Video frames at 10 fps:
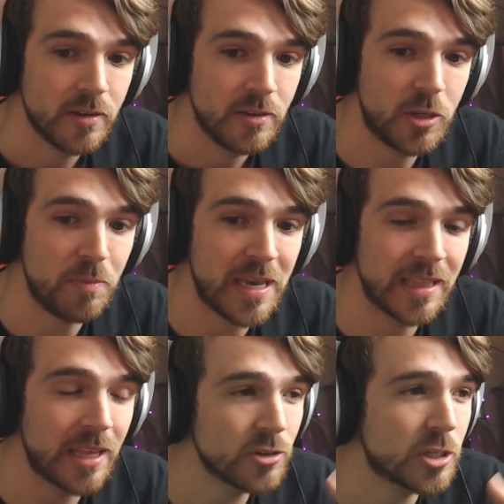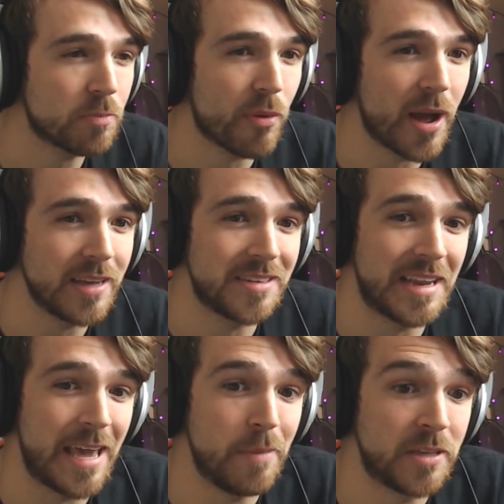to be a little surprised that
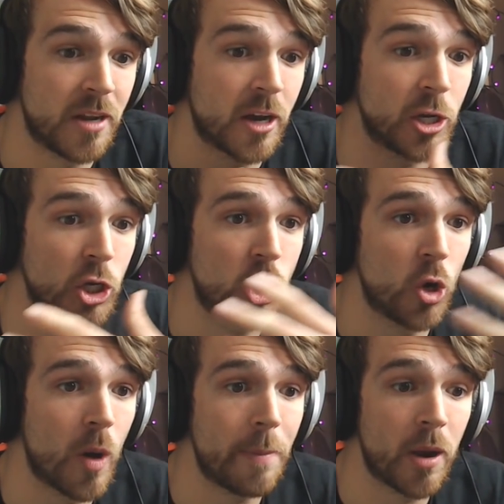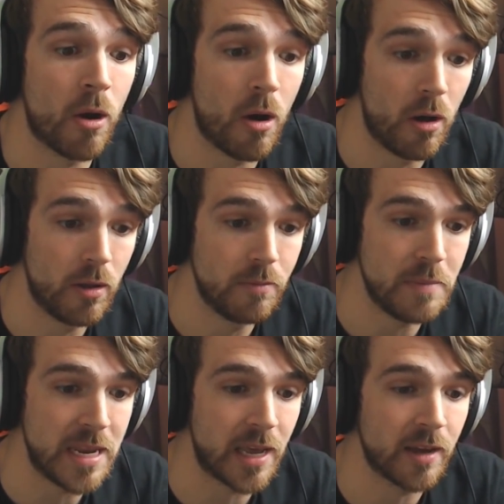Amy's not going to show up at all,
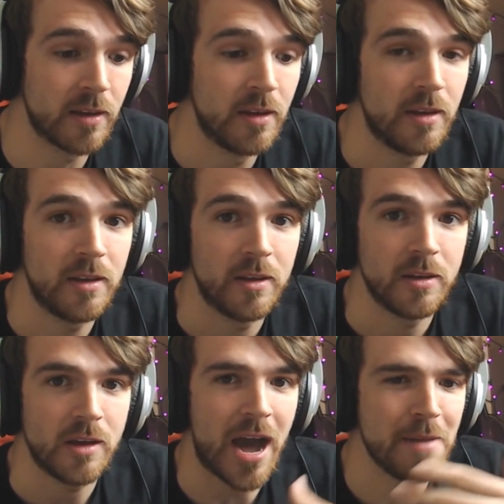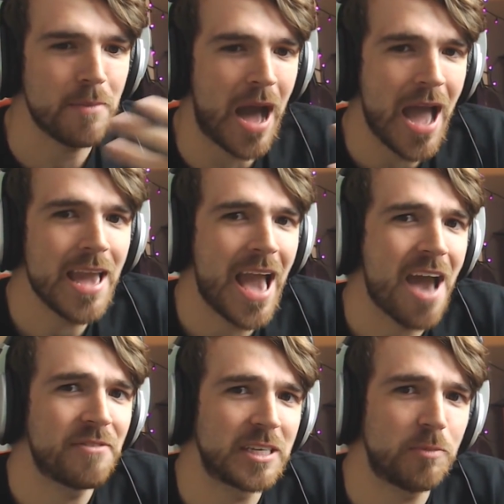meaning I
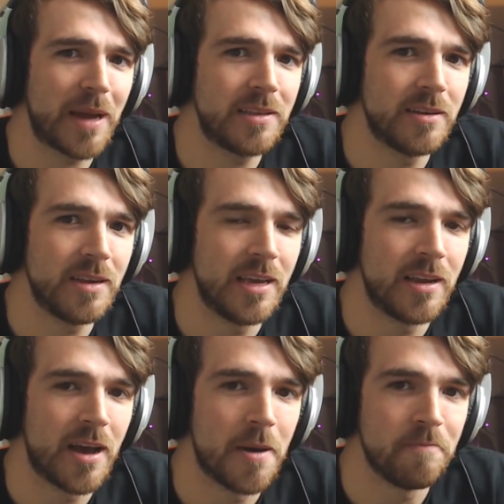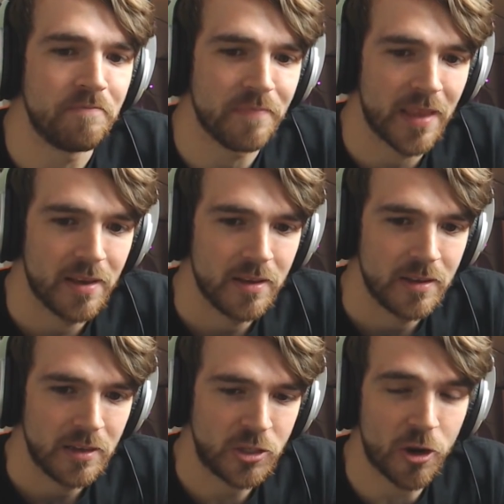half expected in
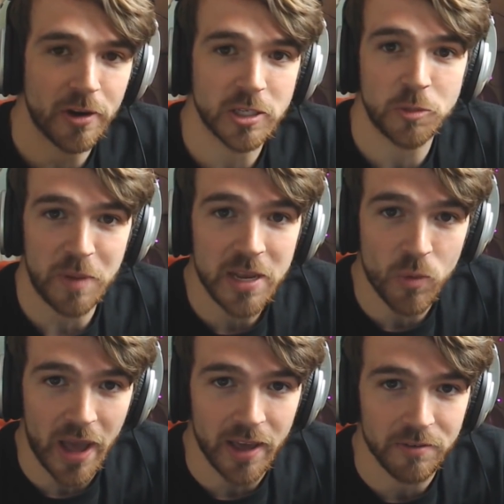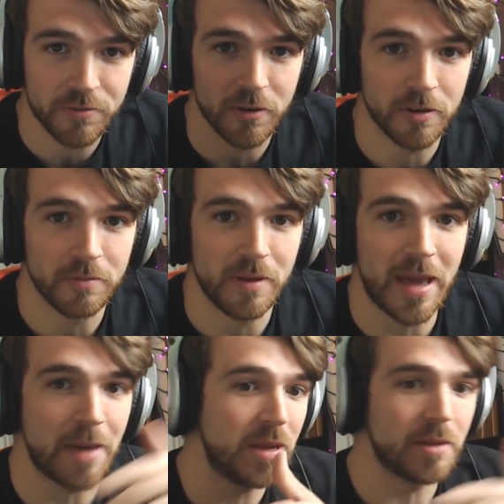Stardust Speedway for
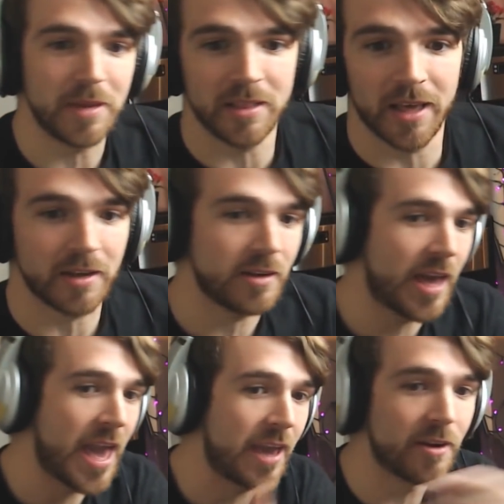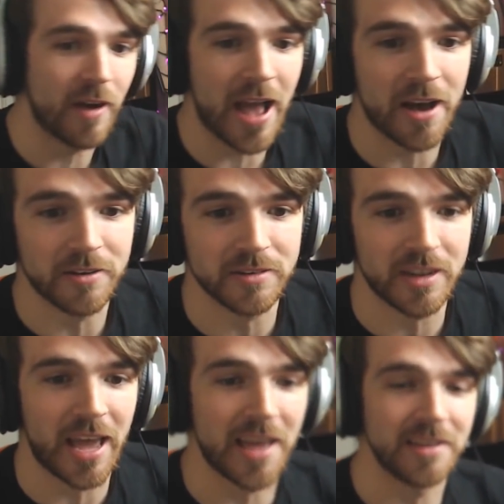Amy to be like hanging around
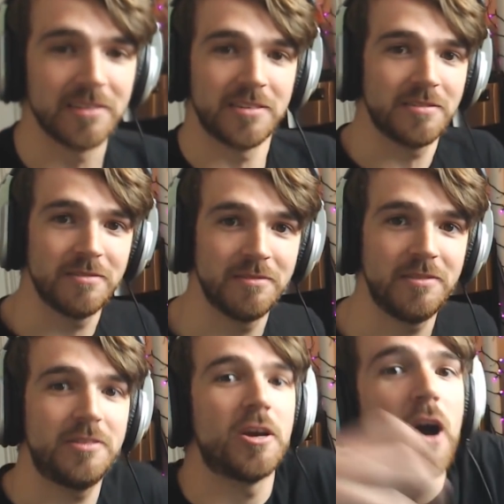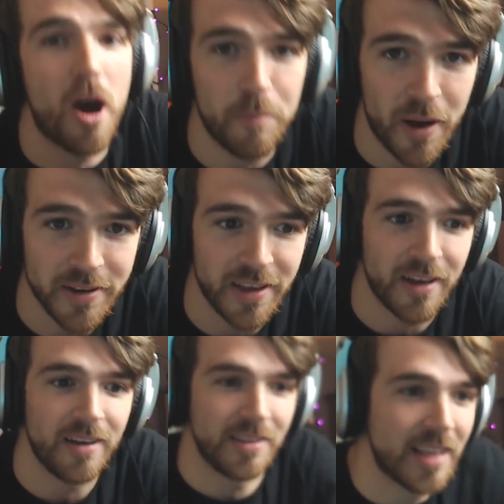and to hop on
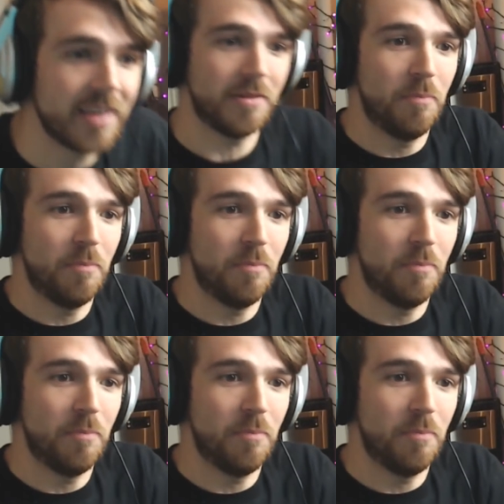ya and like,